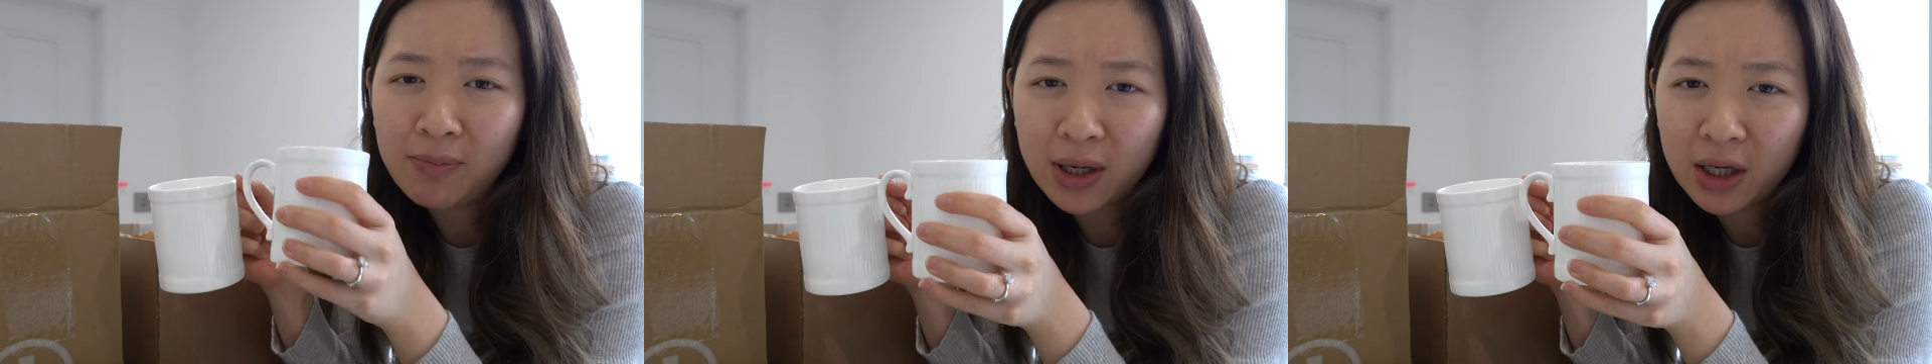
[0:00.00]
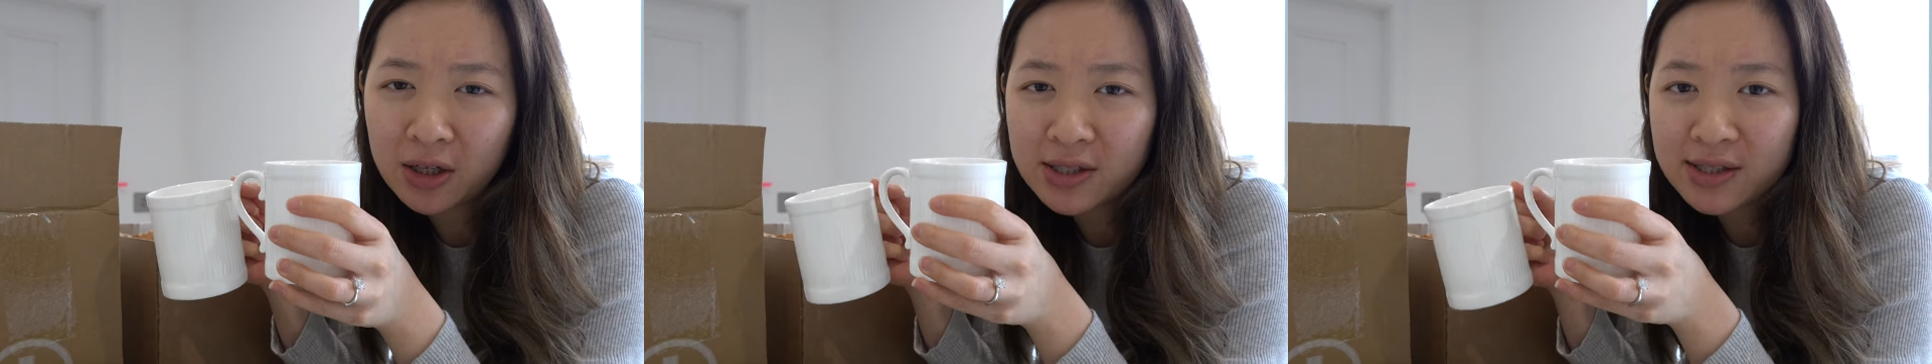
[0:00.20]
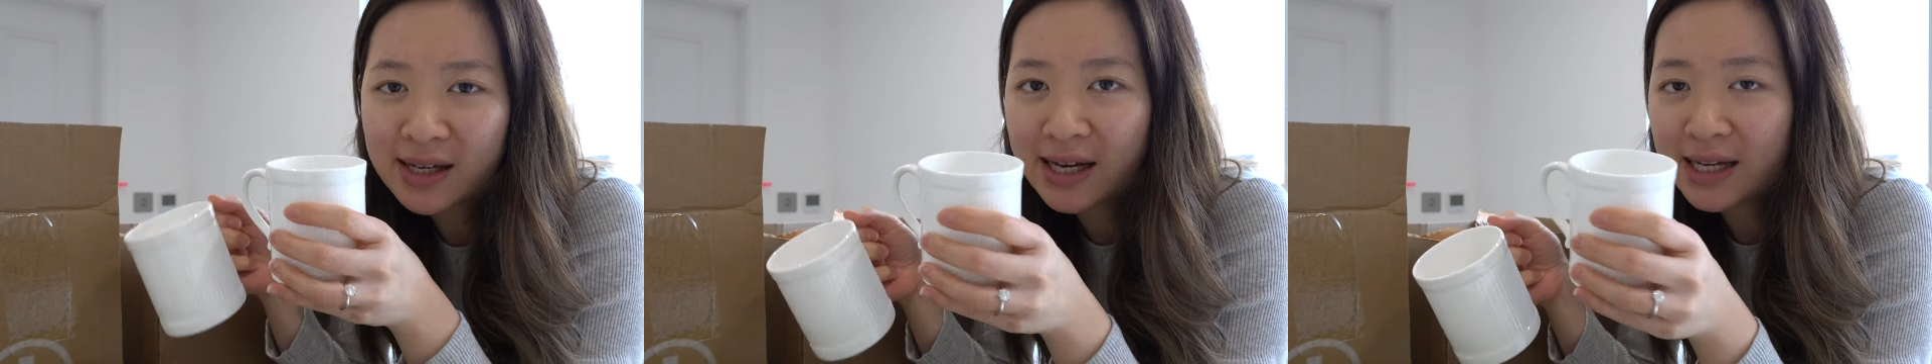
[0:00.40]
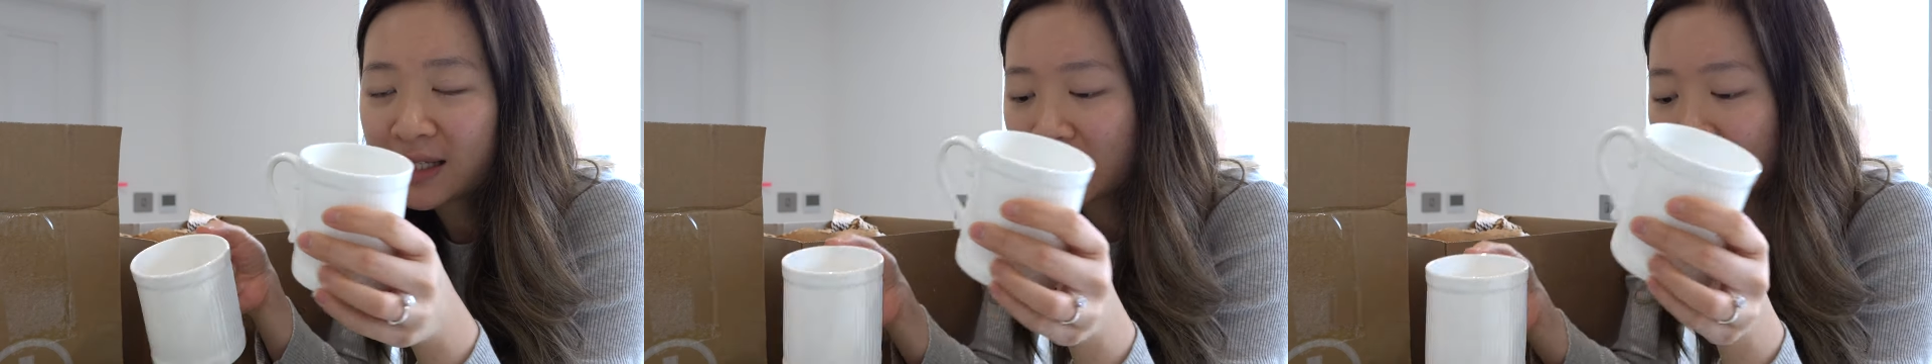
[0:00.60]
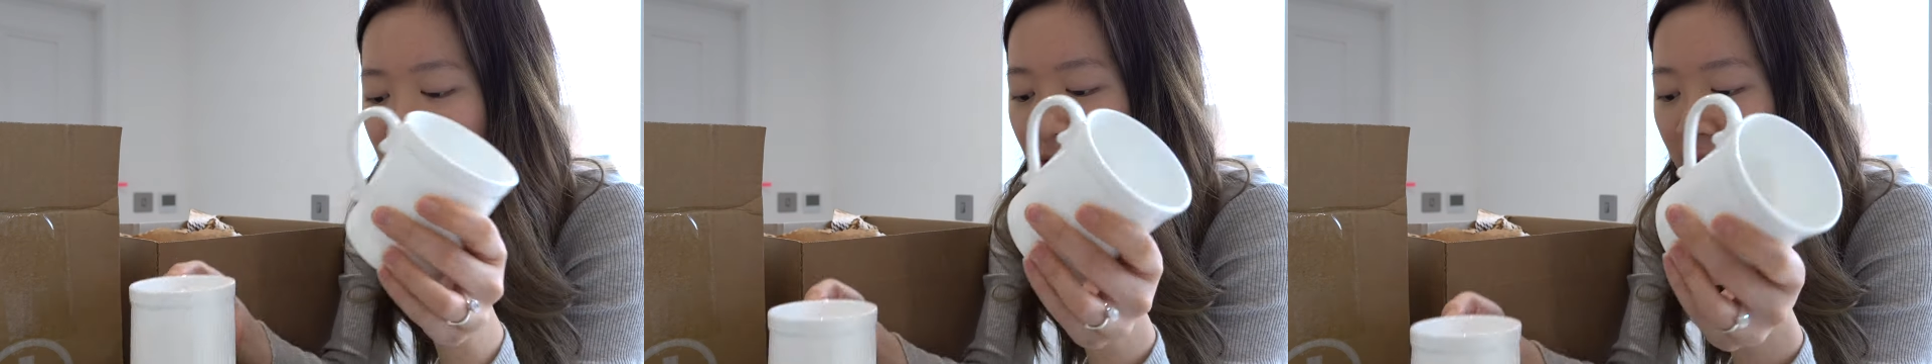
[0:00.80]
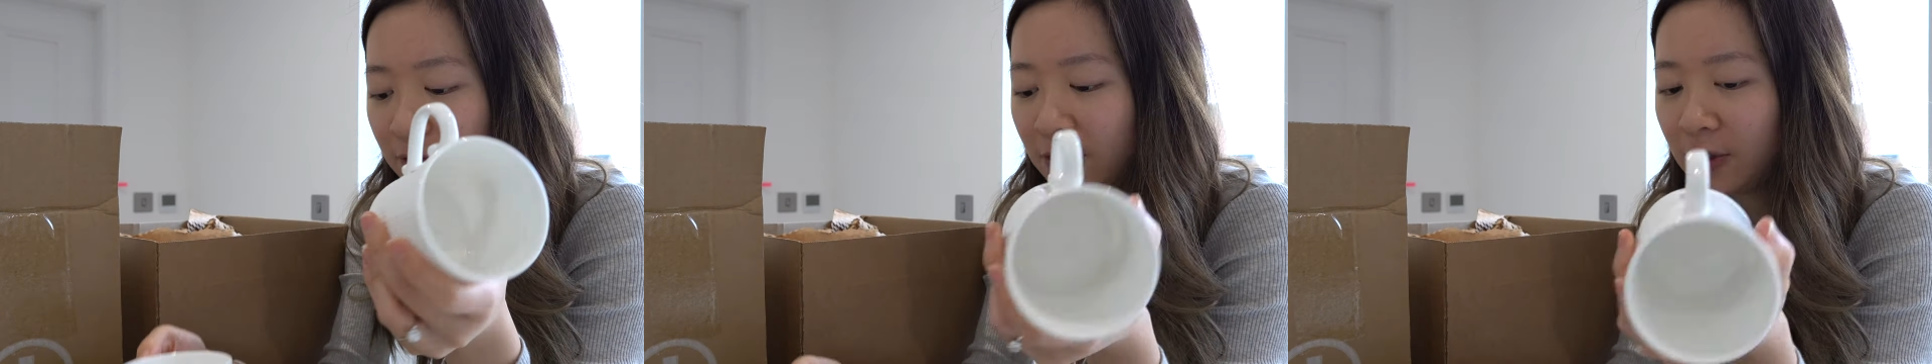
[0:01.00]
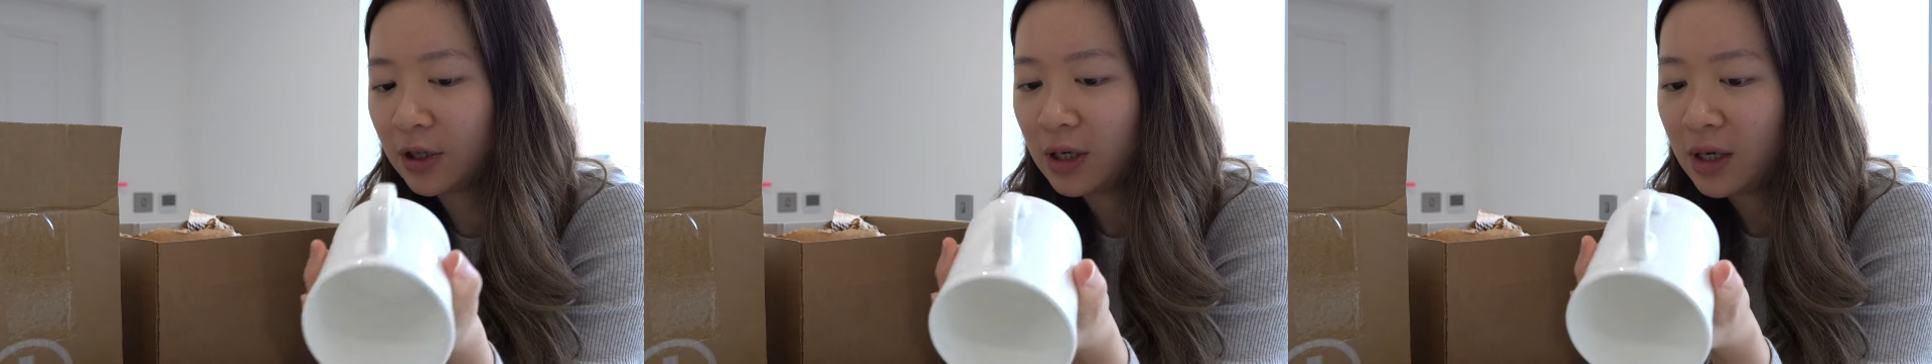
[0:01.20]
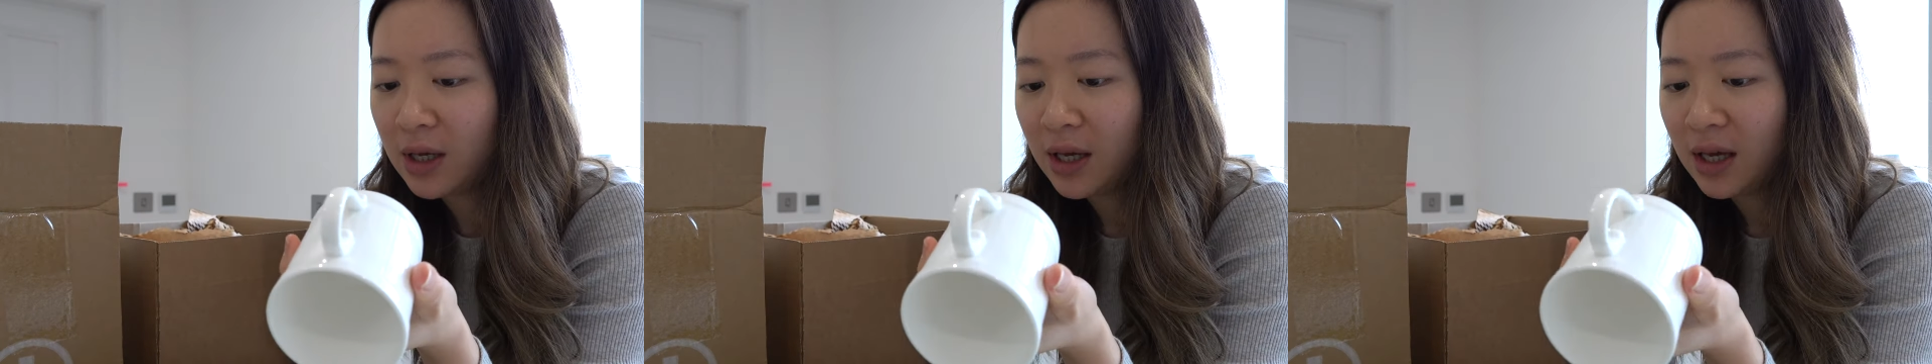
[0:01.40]
bigger size however
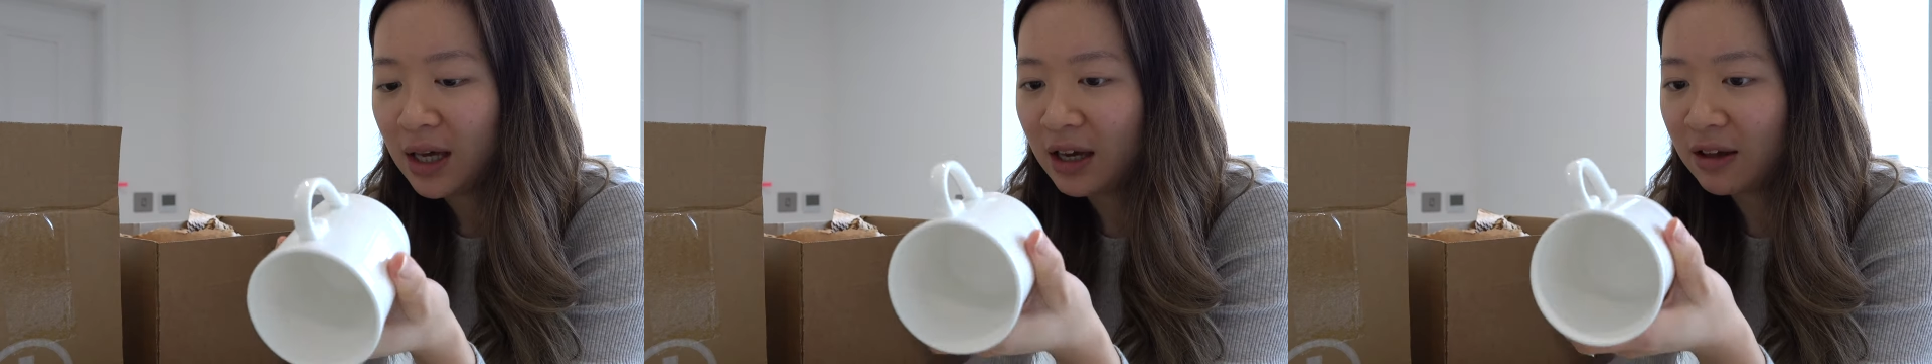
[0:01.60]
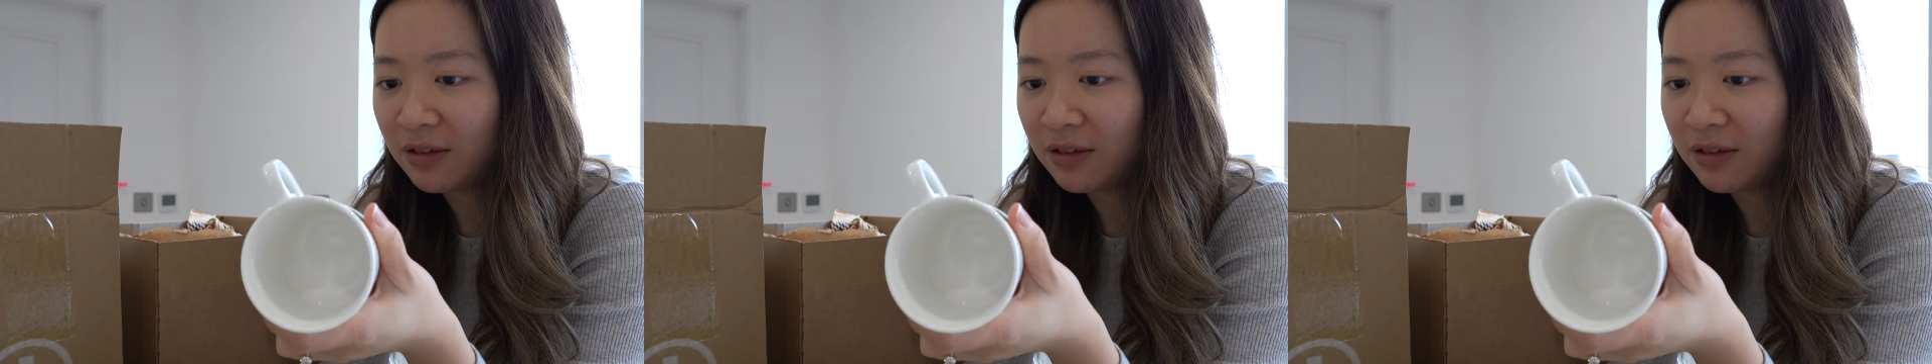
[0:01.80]
I